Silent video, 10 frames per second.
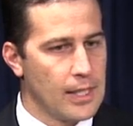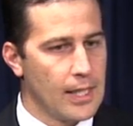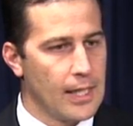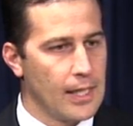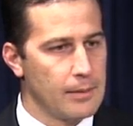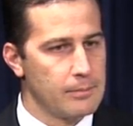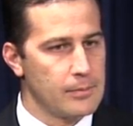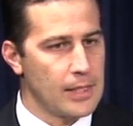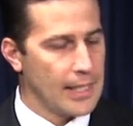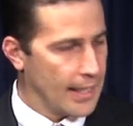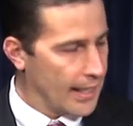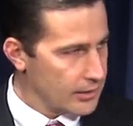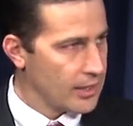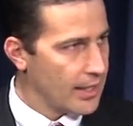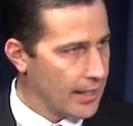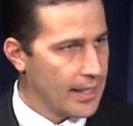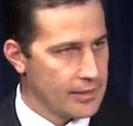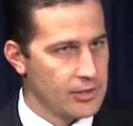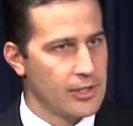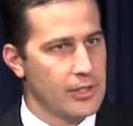Um, has it,
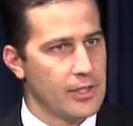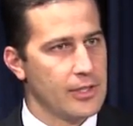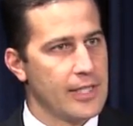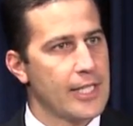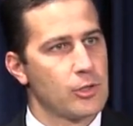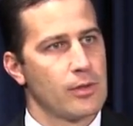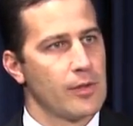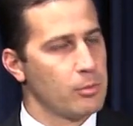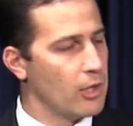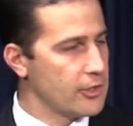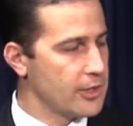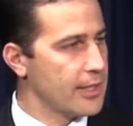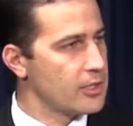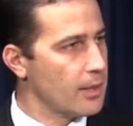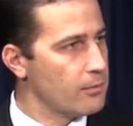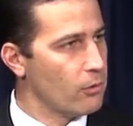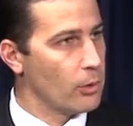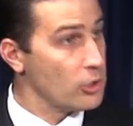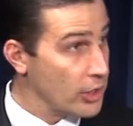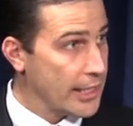has it, the nature of the project that's come
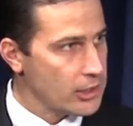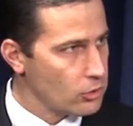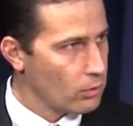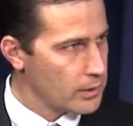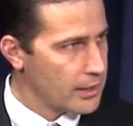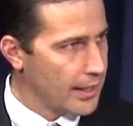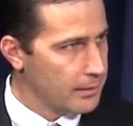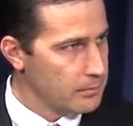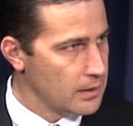forward changed over time?